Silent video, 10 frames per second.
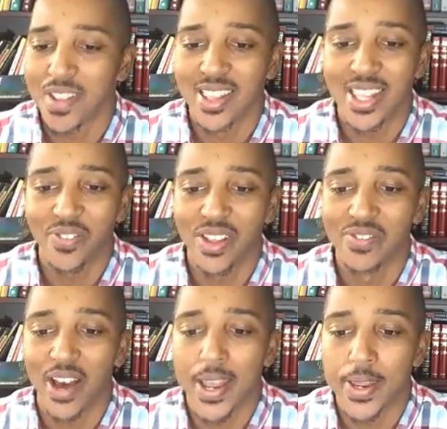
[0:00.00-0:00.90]
definitely
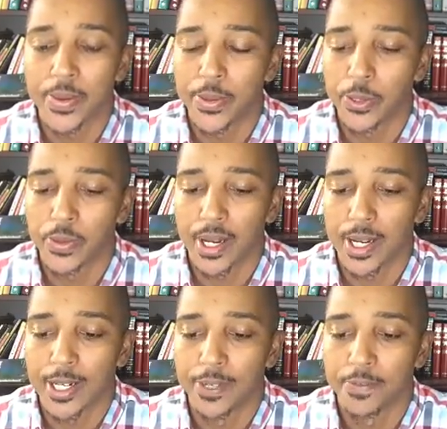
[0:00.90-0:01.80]
invite you to,
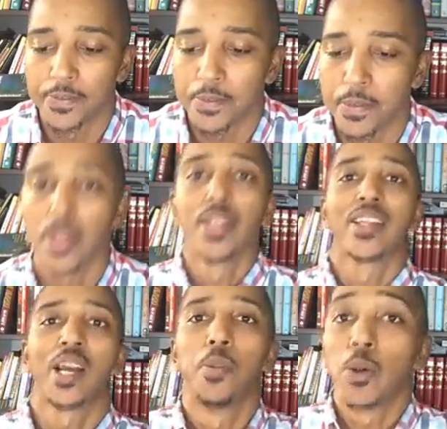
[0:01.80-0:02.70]
uh, to
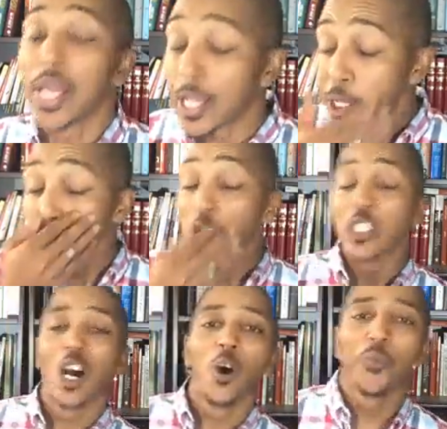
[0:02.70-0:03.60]
come on in.
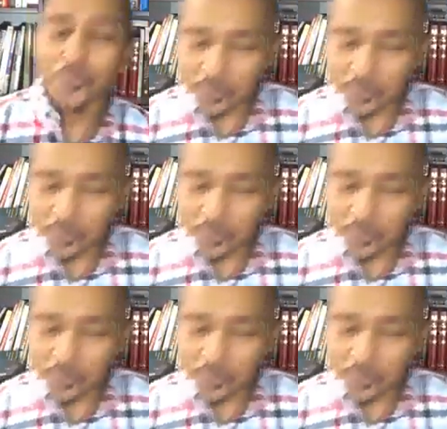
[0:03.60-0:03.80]
So